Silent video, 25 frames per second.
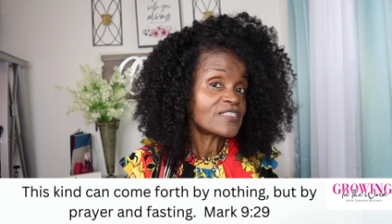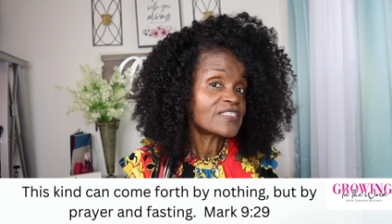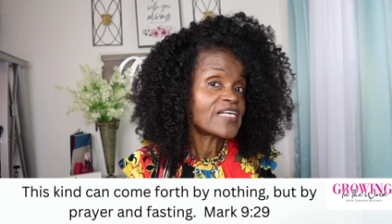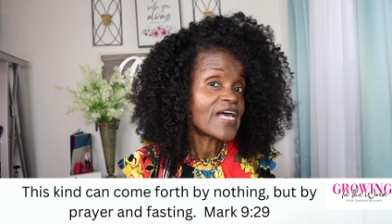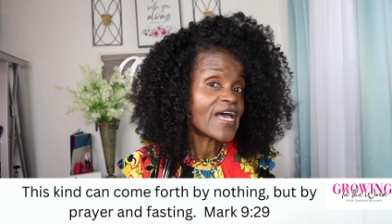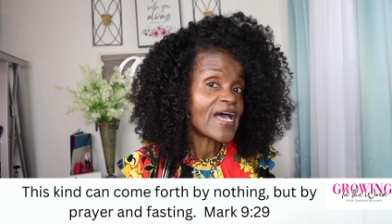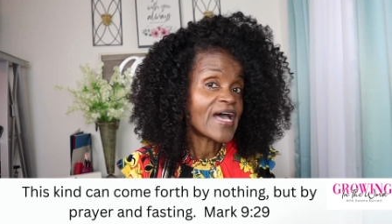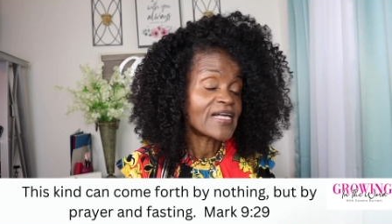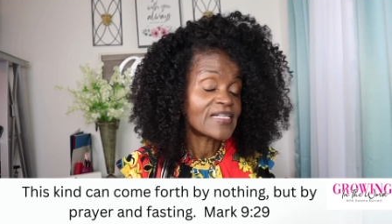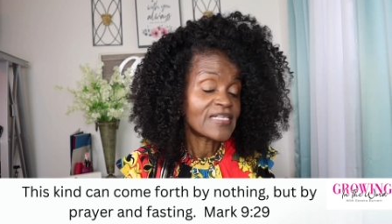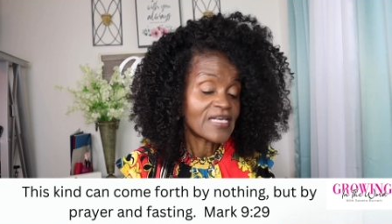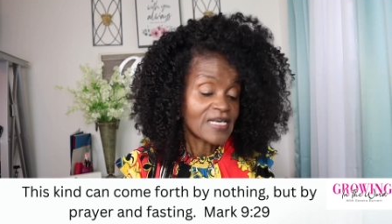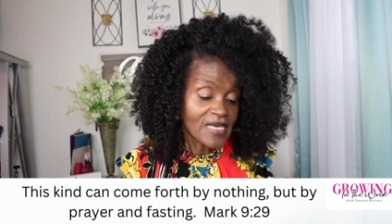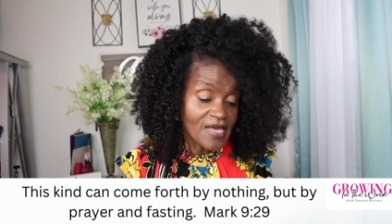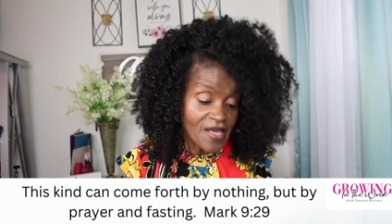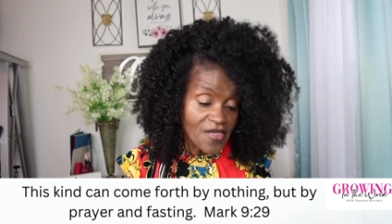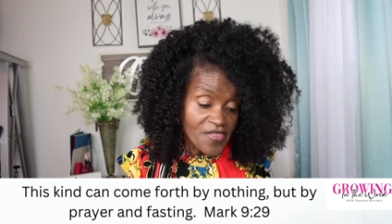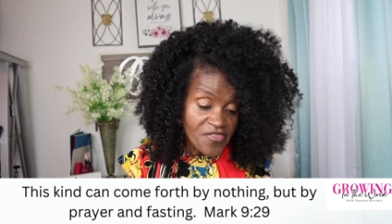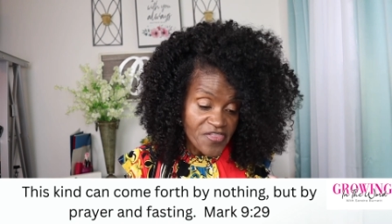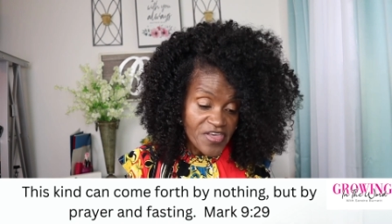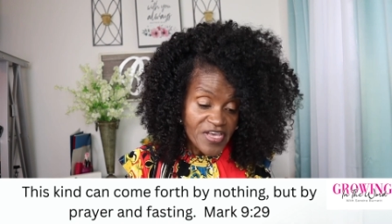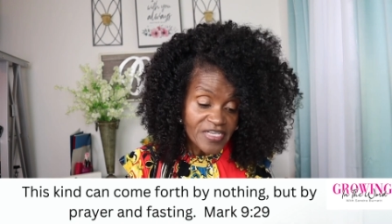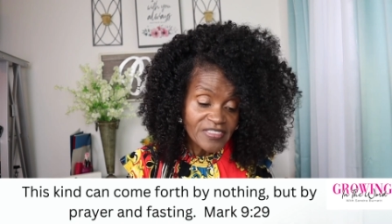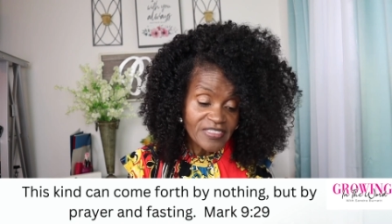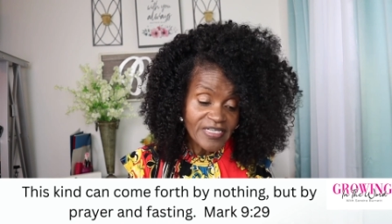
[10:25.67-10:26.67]
said,
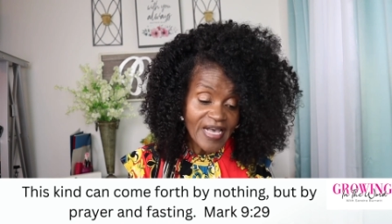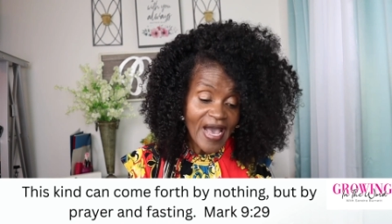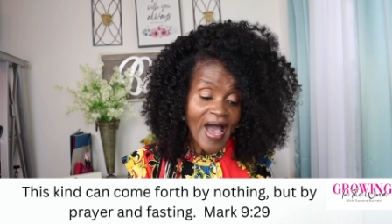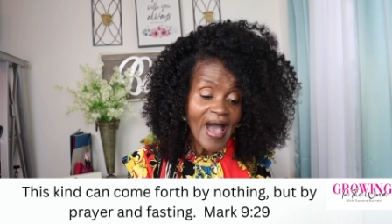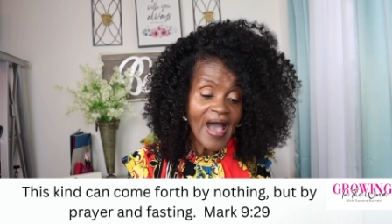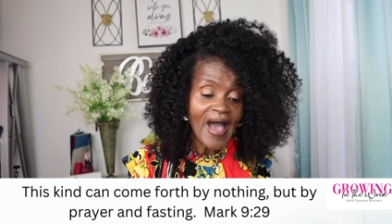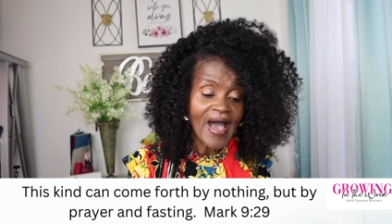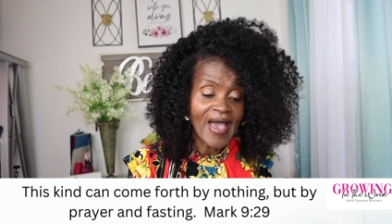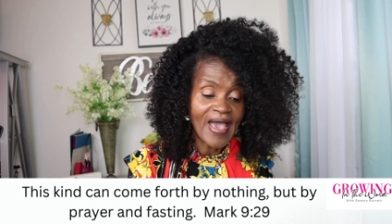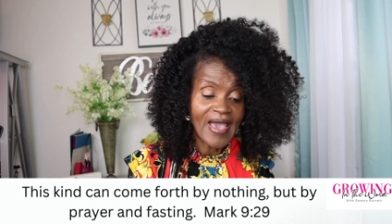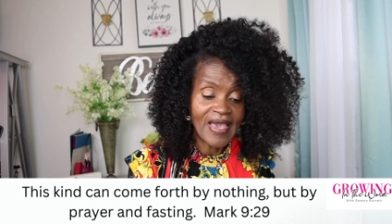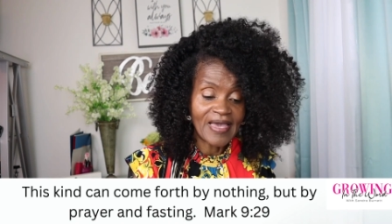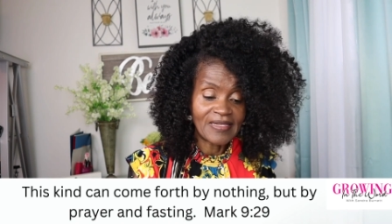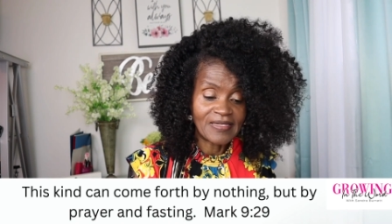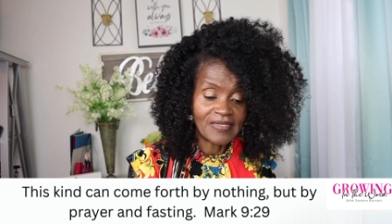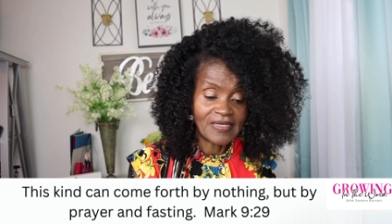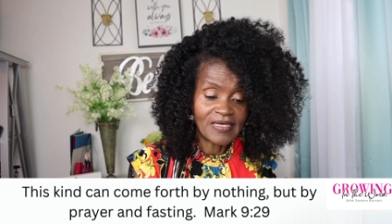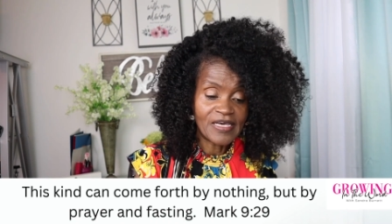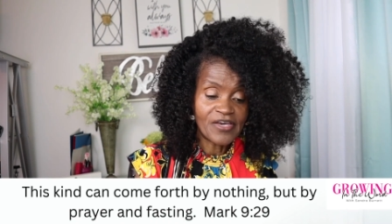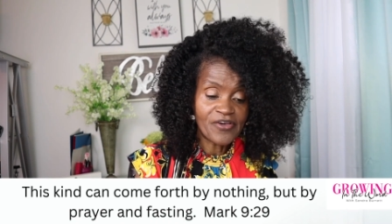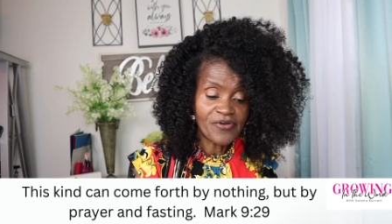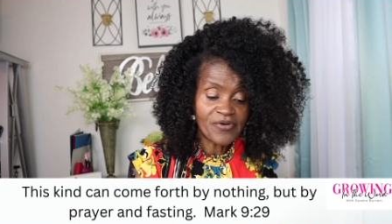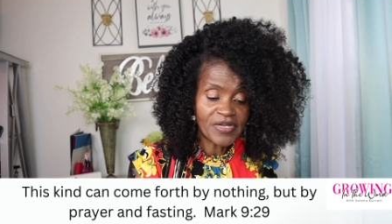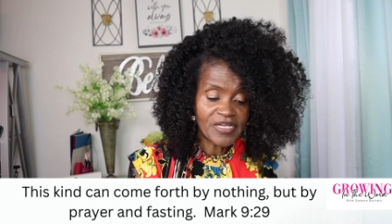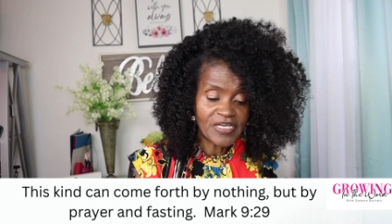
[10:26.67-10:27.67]
this kind,
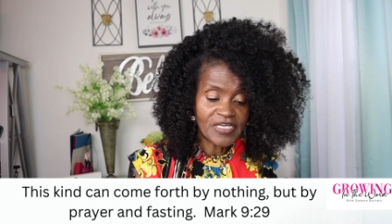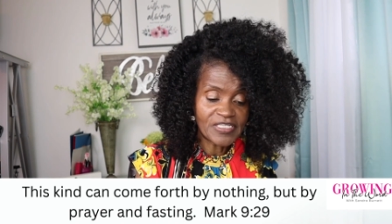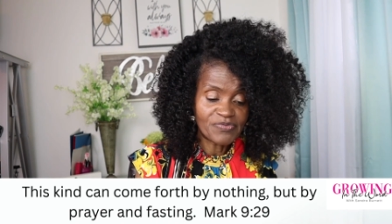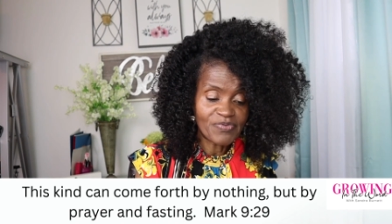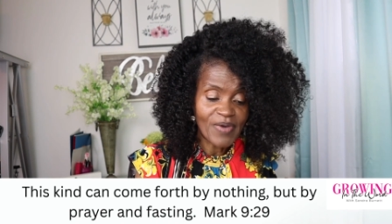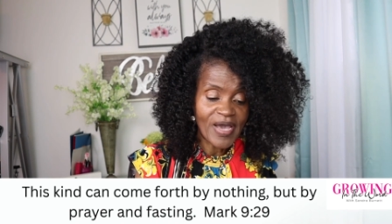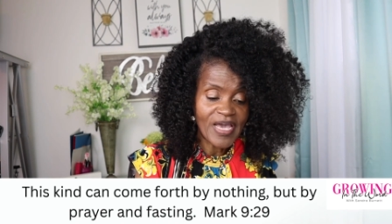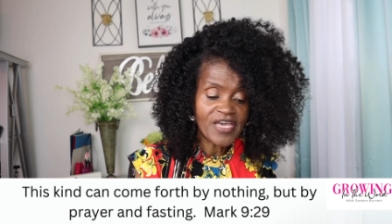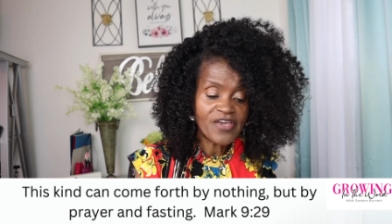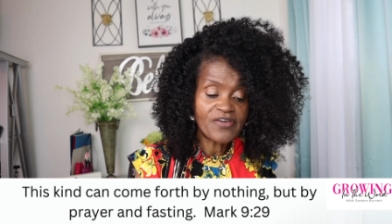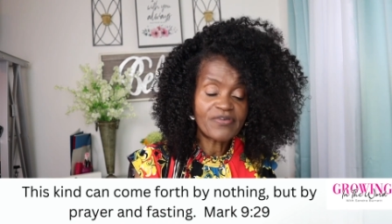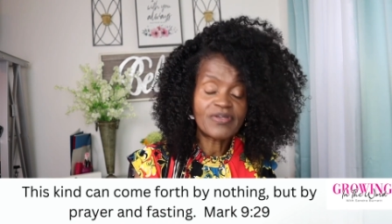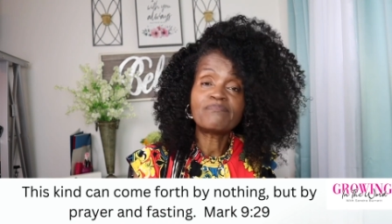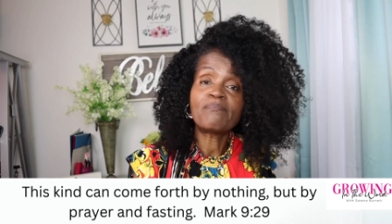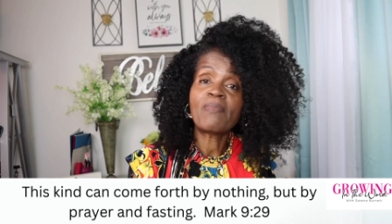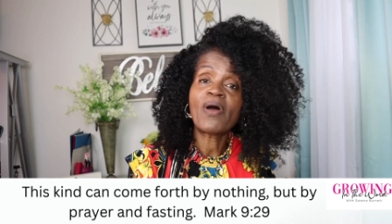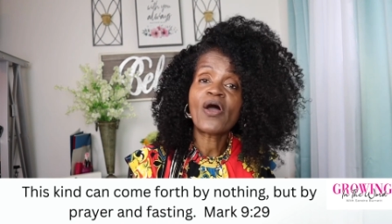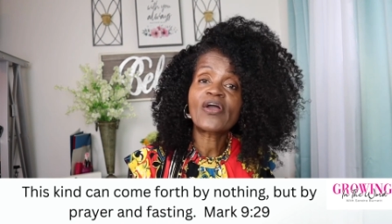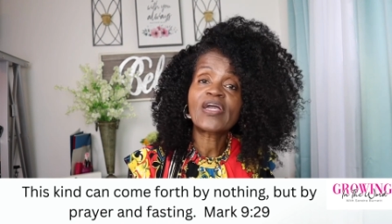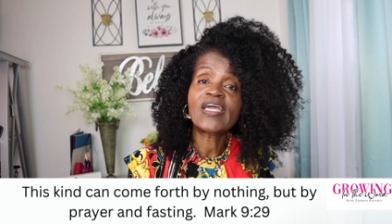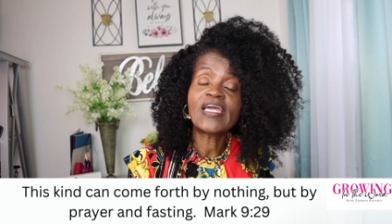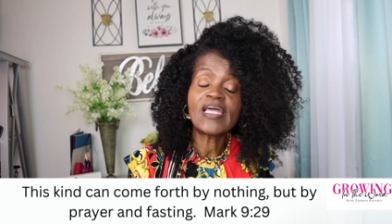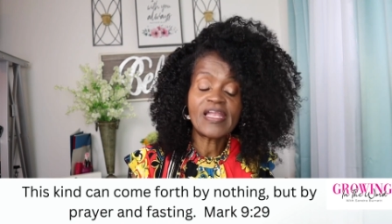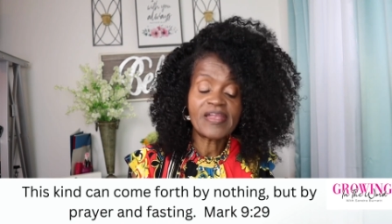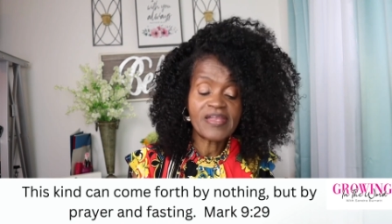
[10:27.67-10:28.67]
here it is right here in
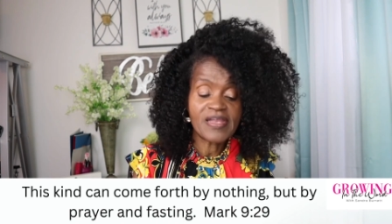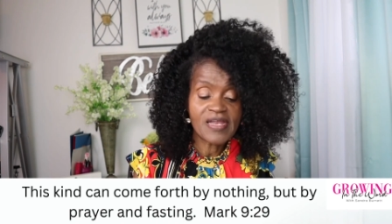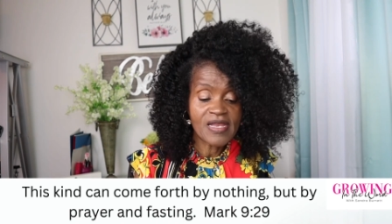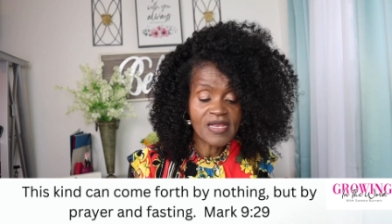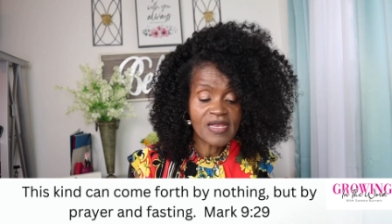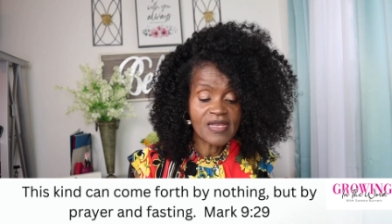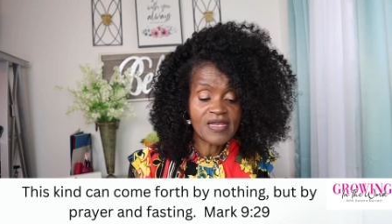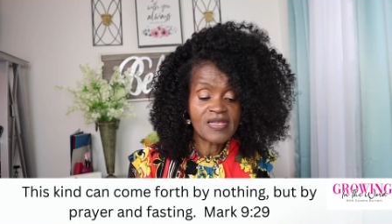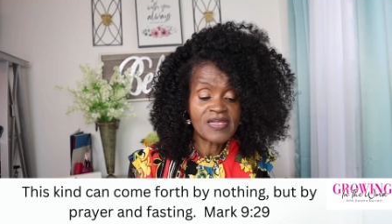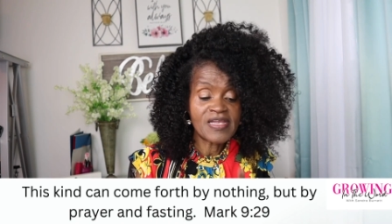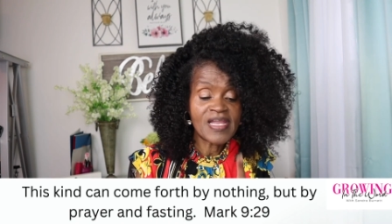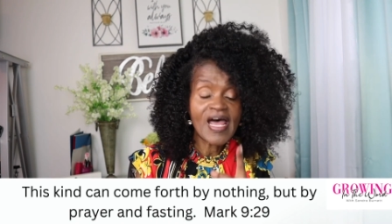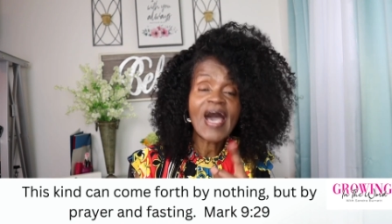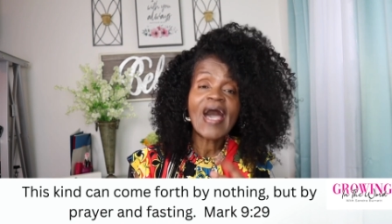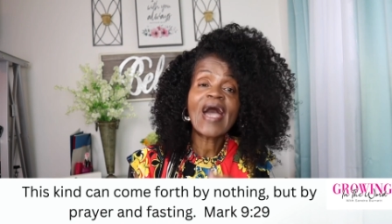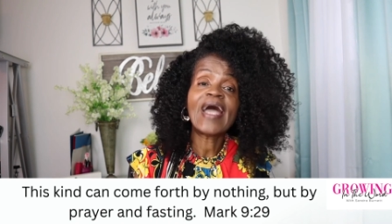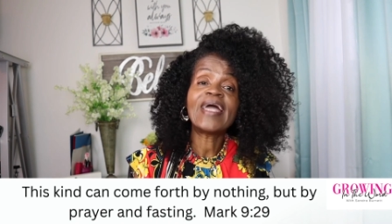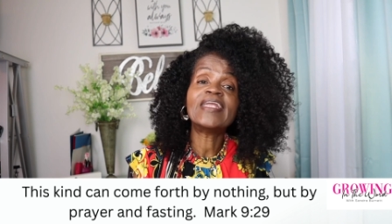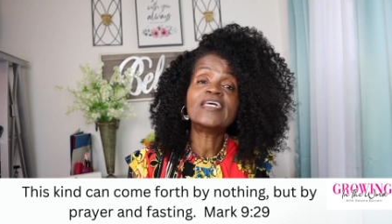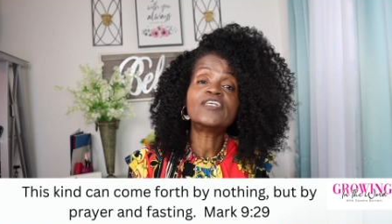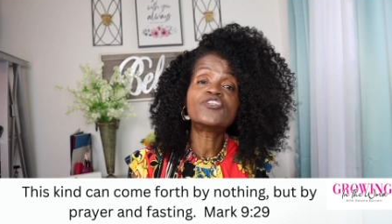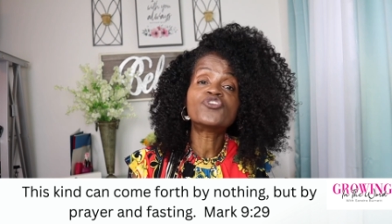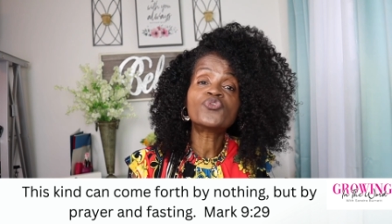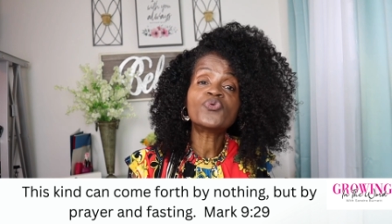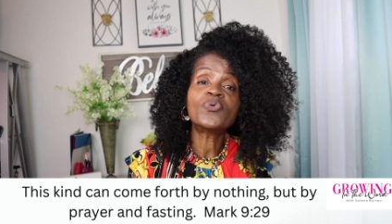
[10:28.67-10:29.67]
Mark 9
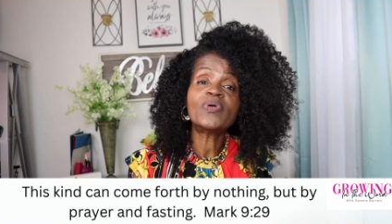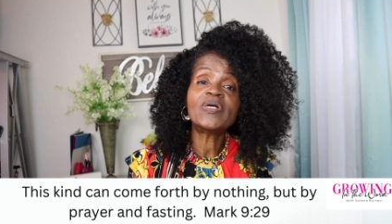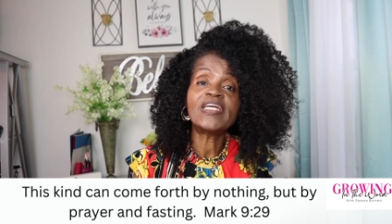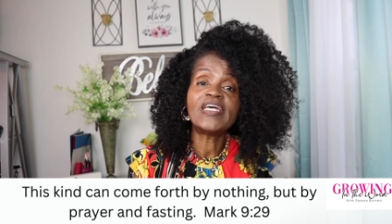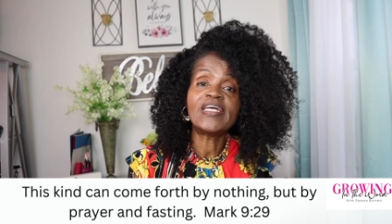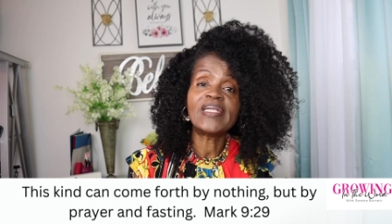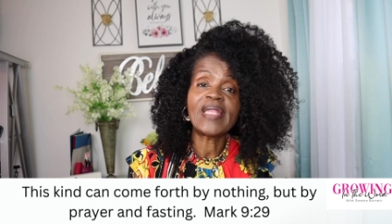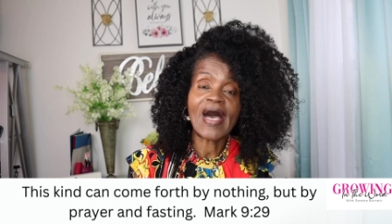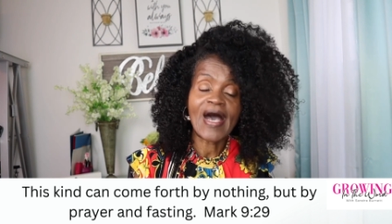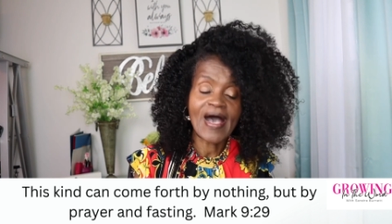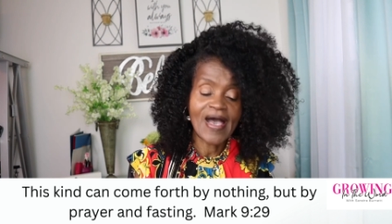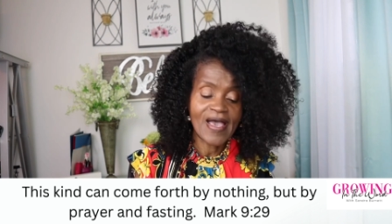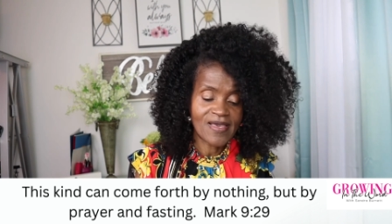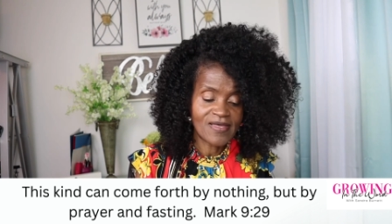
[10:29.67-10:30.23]
and 29.